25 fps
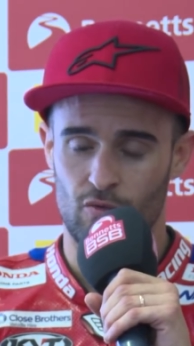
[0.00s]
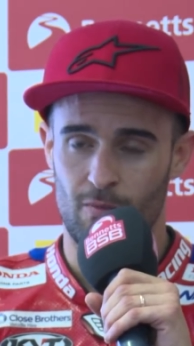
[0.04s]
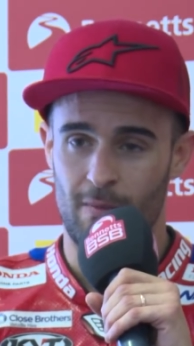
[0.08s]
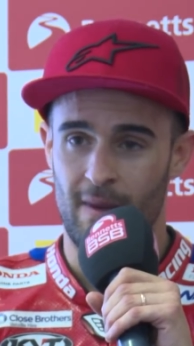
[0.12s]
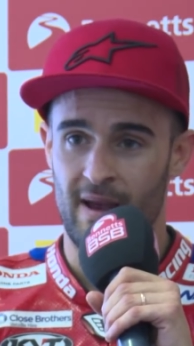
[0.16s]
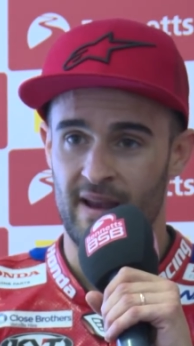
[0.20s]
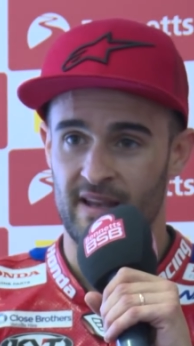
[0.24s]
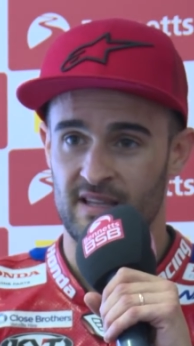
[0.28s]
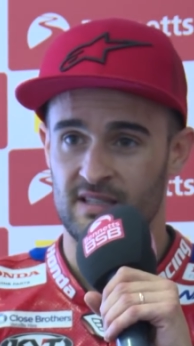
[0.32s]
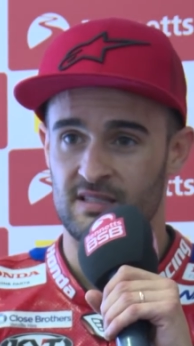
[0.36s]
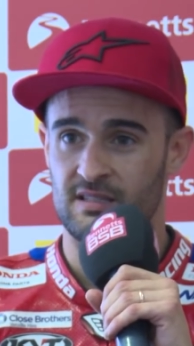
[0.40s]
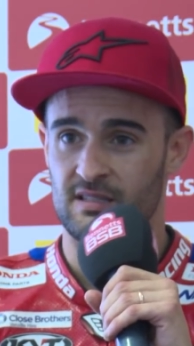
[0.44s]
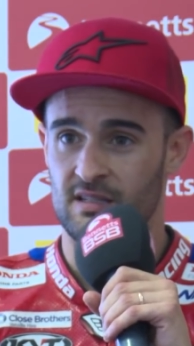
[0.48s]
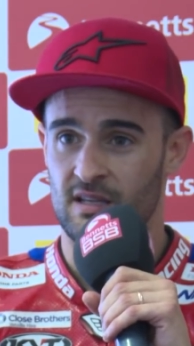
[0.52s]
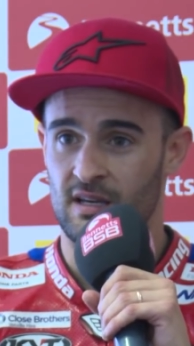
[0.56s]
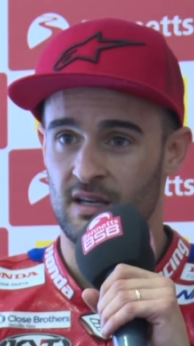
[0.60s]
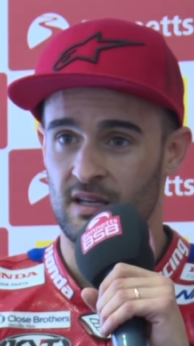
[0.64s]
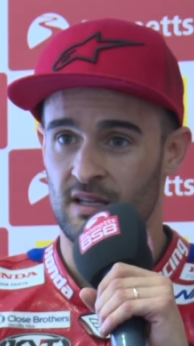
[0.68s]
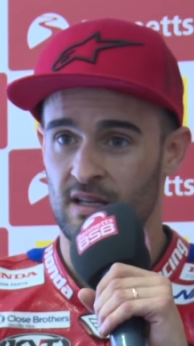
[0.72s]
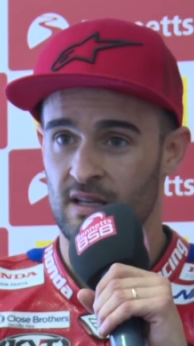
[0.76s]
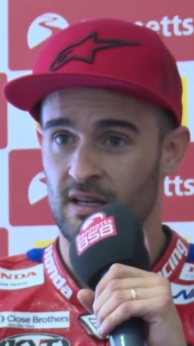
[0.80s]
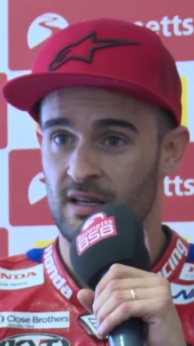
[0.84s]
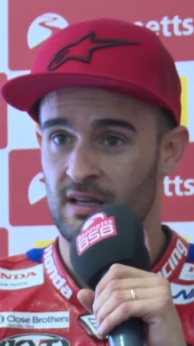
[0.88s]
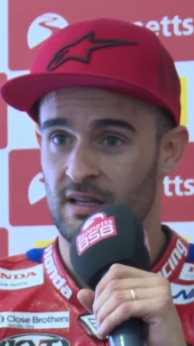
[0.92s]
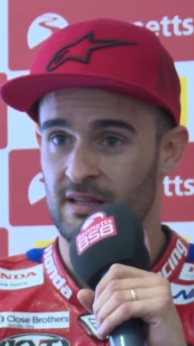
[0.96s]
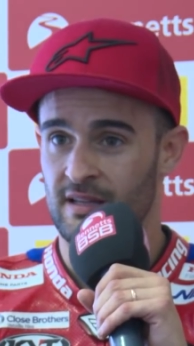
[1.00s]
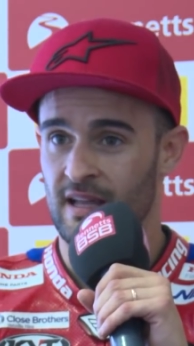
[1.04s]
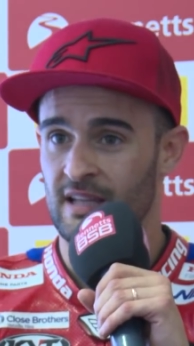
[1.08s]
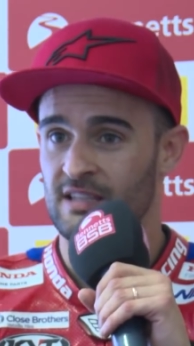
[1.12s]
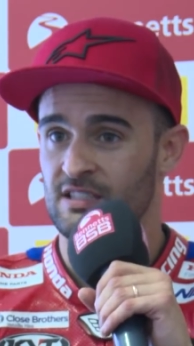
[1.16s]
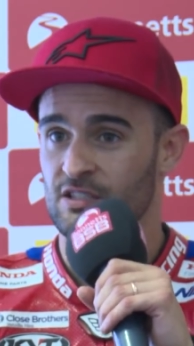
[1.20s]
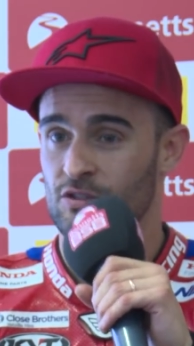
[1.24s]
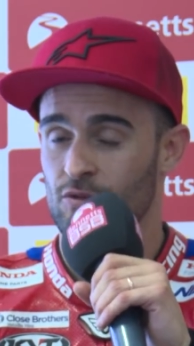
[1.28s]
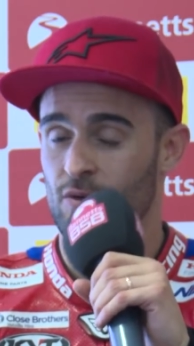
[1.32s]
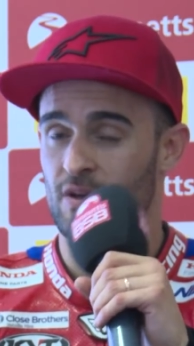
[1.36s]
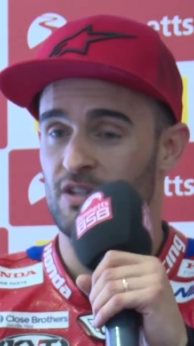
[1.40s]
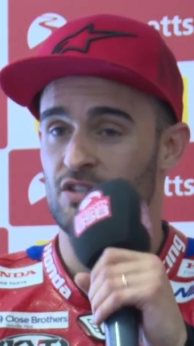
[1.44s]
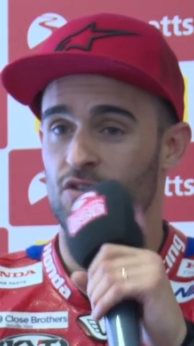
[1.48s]
manage that
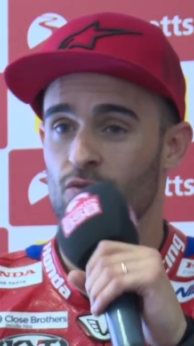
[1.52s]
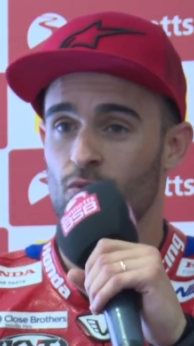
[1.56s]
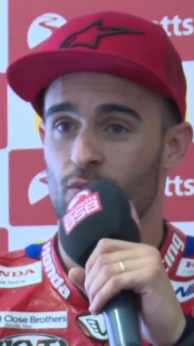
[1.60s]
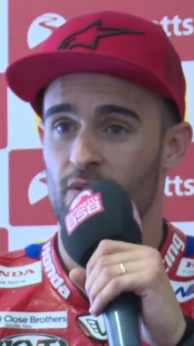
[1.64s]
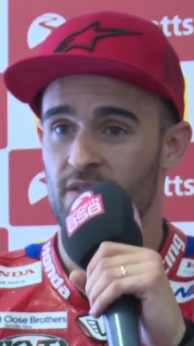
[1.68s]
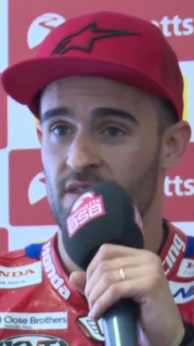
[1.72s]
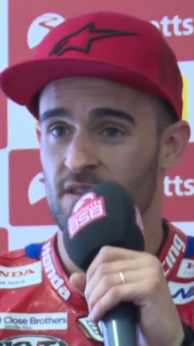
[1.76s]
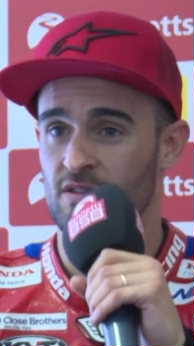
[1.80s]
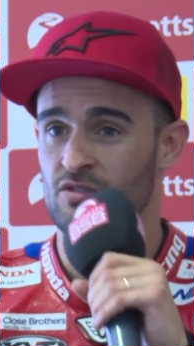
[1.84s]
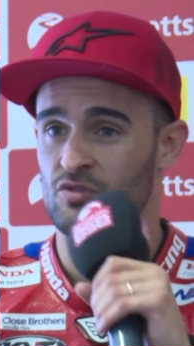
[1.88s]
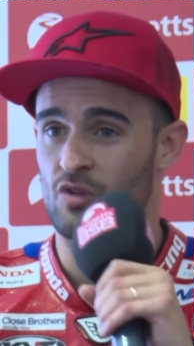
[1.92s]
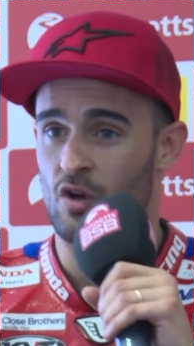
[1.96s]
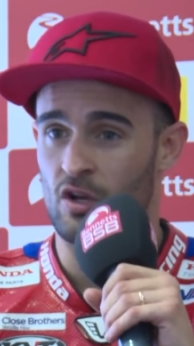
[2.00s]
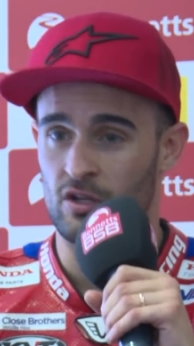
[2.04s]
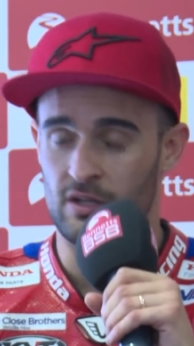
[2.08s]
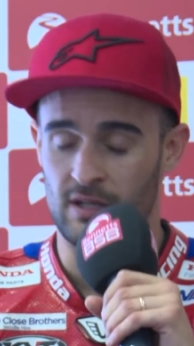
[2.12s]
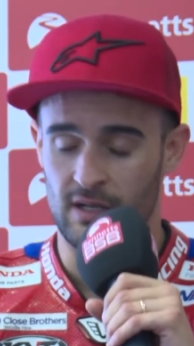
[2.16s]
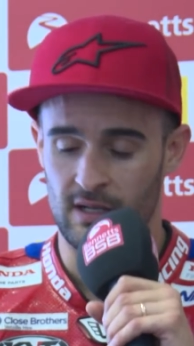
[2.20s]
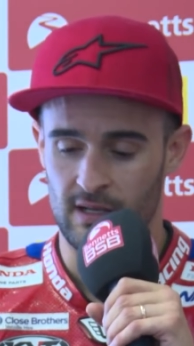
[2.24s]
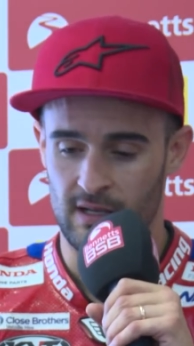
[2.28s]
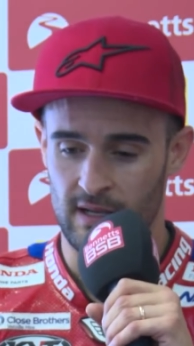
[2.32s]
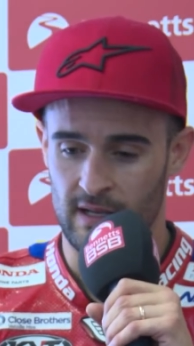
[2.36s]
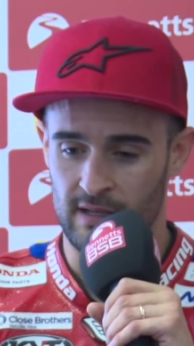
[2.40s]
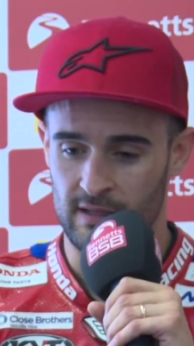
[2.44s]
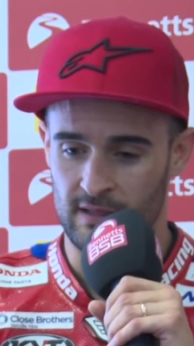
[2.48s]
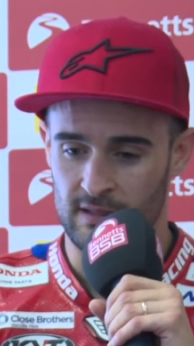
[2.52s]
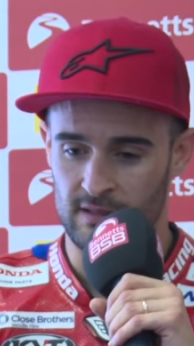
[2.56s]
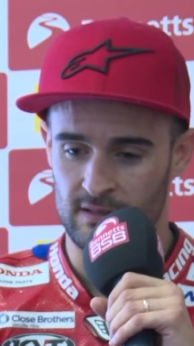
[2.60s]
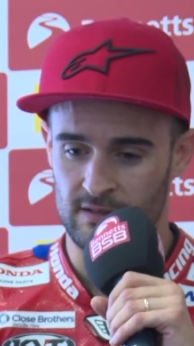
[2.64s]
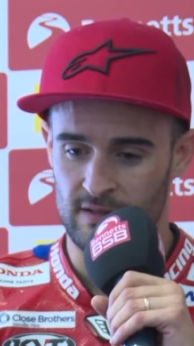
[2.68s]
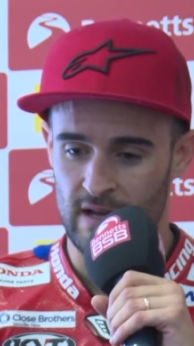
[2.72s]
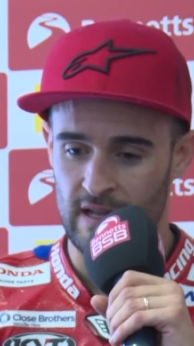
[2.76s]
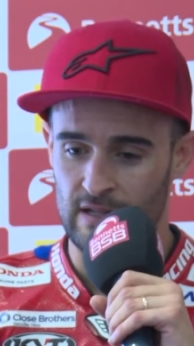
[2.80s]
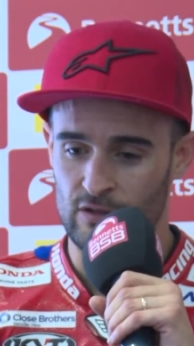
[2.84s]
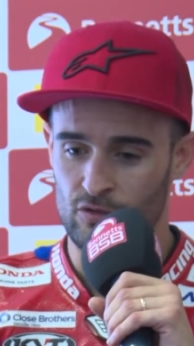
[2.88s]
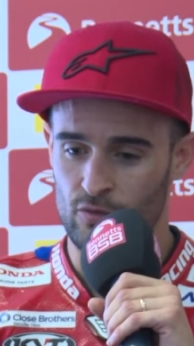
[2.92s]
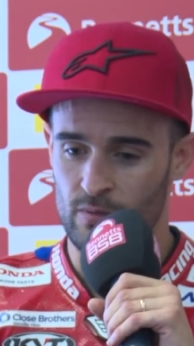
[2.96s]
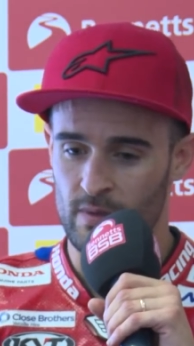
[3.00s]
situation with the throttle and
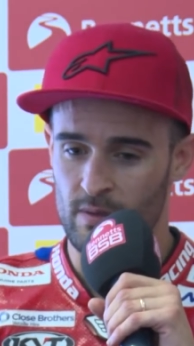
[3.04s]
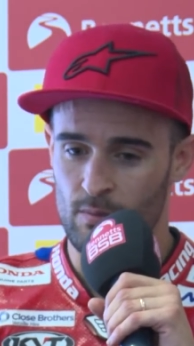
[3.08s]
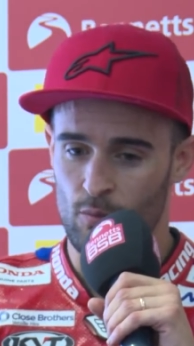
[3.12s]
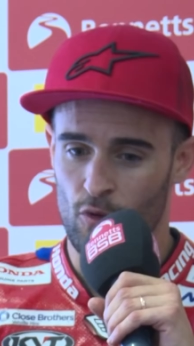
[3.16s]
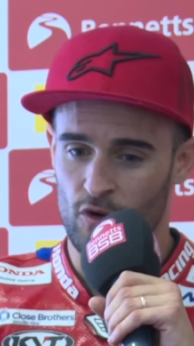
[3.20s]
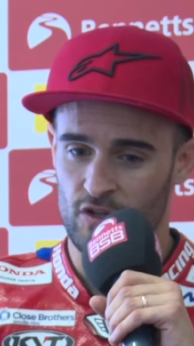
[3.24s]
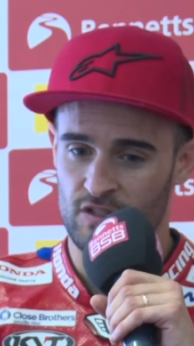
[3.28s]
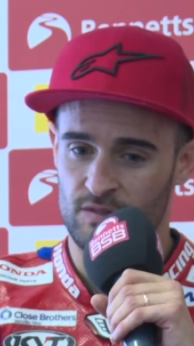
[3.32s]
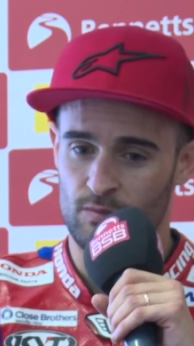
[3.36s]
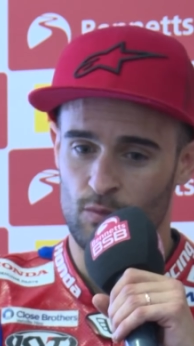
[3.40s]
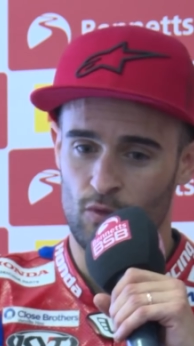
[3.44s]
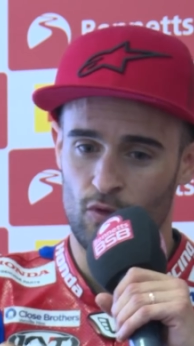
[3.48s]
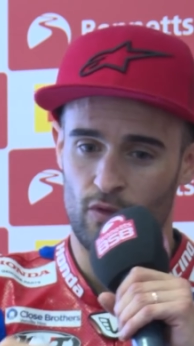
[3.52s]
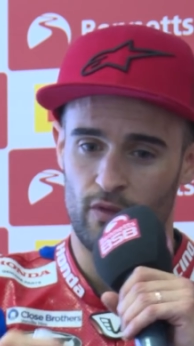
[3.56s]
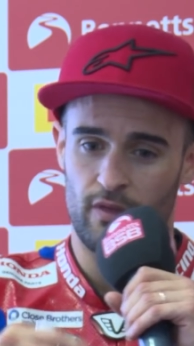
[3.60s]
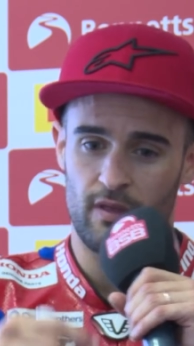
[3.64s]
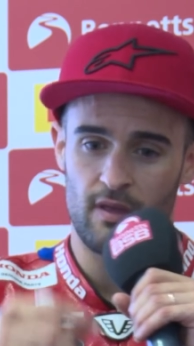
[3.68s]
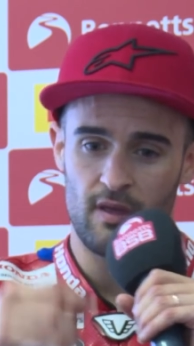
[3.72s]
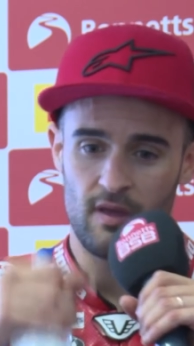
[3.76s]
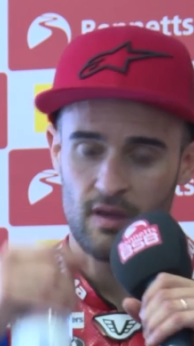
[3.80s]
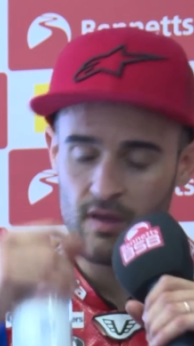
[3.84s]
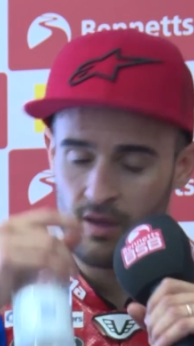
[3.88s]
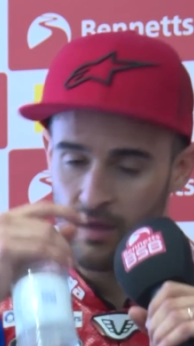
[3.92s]
trying to be more smooth.